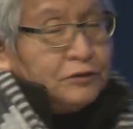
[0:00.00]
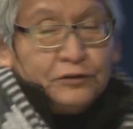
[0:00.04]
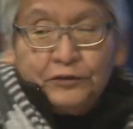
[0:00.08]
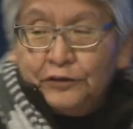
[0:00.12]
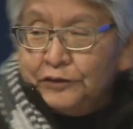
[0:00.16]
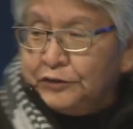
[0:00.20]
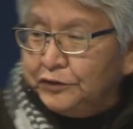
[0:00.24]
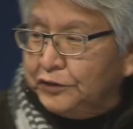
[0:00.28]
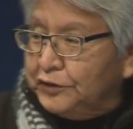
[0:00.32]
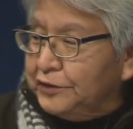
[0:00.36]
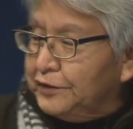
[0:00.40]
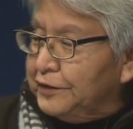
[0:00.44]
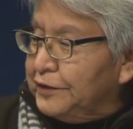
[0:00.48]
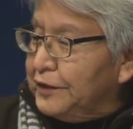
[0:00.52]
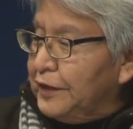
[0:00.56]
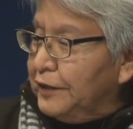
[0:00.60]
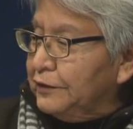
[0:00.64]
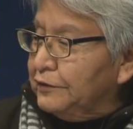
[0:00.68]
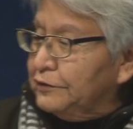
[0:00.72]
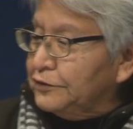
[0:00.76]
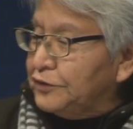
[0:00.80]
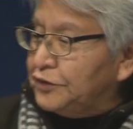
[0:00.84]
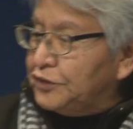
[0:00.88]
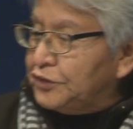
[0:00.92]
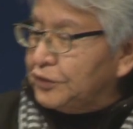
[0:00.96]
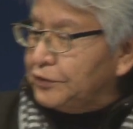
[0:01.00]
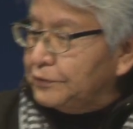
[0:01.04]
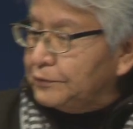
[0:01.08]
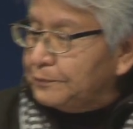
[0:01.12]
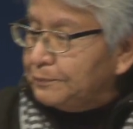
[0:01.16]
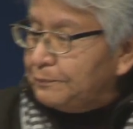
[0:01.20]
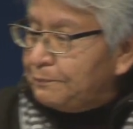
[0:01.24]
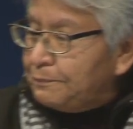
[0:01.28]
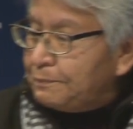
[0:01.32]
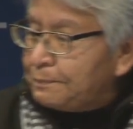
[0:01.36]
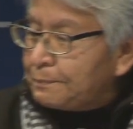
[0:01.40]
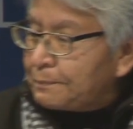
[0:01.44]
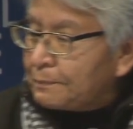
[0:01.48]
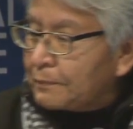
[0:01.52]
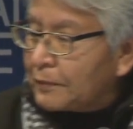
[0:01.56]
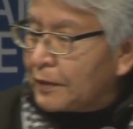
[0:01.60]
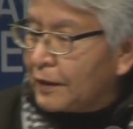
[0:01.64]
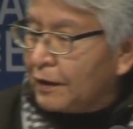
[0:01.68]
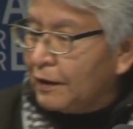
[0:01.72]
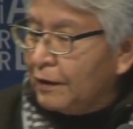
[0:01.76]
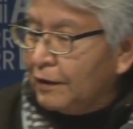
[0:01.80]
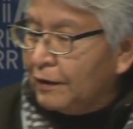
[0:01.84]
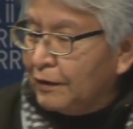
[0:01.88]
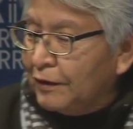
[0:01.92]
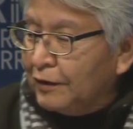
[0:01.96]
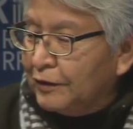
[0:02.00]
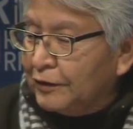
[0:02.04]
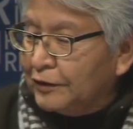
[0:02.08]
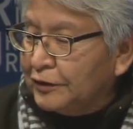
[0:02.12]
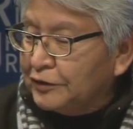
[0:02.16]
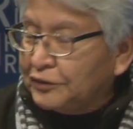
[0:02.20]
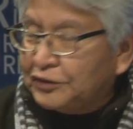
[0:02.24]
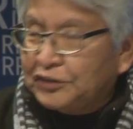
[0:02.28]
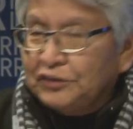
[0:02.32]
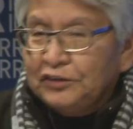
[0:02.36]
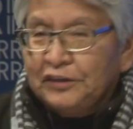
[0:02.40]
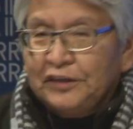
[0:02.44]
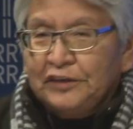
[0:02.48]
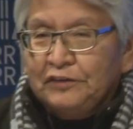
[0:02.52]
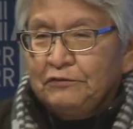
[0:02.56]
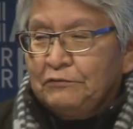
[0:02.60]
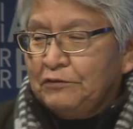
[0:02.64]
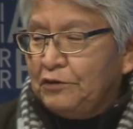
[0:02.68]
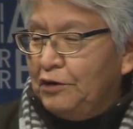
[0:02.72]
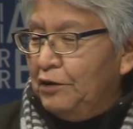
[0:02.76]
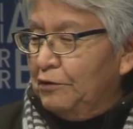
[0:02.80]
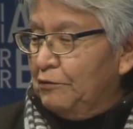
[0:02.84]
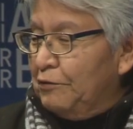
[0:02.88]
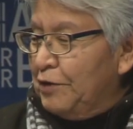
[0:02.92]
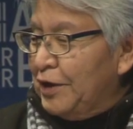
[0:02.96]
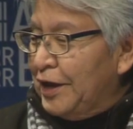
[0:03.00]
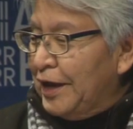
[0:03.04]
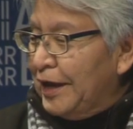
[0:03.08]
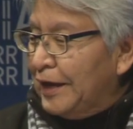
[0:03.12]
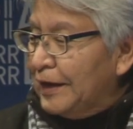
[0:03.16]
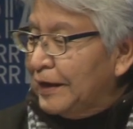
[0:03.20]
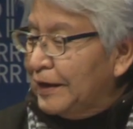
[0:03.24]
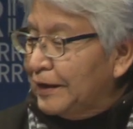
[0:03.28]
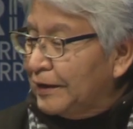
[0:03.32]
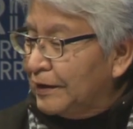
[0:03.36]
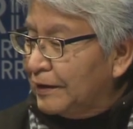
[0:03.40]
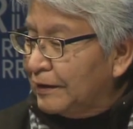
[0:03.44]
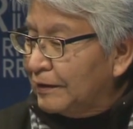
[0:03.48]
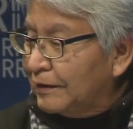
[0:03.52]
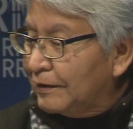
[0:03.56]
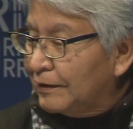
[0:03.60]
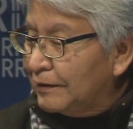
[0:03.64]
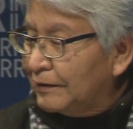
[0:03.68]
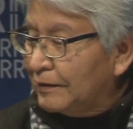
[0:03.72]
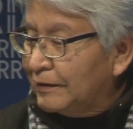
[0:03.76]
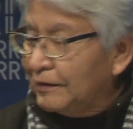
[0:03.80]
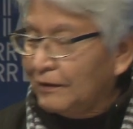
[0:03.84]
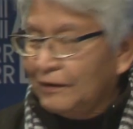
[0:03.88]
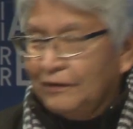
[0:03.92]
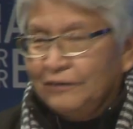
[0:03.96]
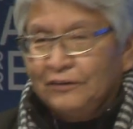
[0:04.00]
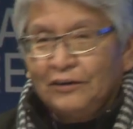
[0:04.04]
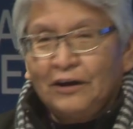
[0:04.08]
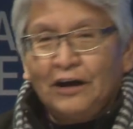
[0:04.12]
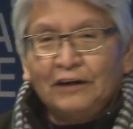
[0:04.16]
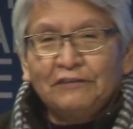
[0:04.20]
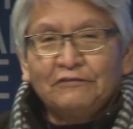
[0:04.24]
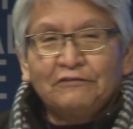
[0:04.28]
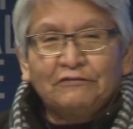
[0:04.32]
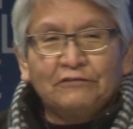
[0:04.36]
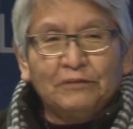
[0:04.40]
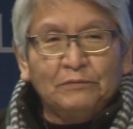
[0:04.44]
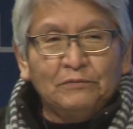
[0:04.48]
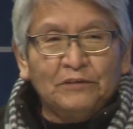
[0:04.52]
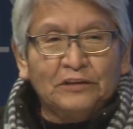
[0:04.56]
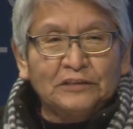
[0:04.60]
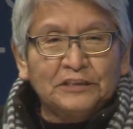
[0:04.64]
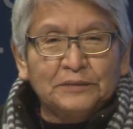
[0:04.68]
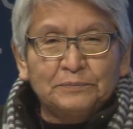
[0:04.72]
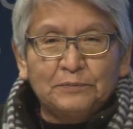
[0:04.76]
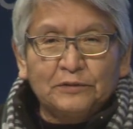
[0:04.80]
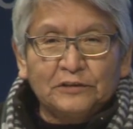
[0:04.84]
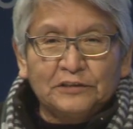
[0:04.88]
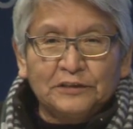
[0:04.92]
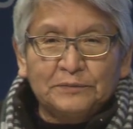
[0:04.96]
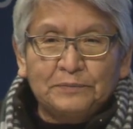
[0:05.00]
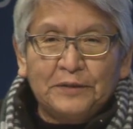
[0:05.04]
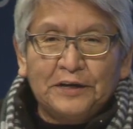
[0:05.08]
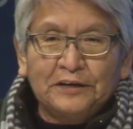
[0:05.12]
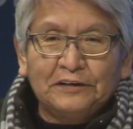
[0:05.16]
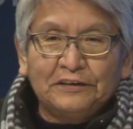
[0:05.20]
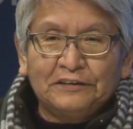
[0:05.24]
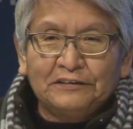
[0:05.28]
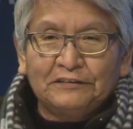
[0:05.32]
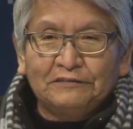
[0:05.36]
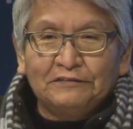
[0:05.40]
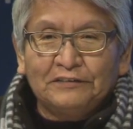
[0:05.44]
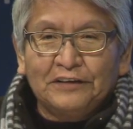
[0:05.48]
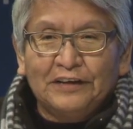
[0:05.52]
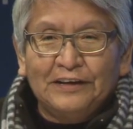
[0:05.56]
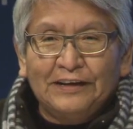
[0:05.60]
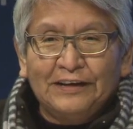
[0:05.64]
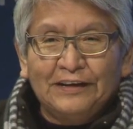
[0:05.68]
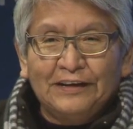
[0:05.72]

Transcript: To shoot or not to shoot, you're shooting the wrong way, not from this perspective.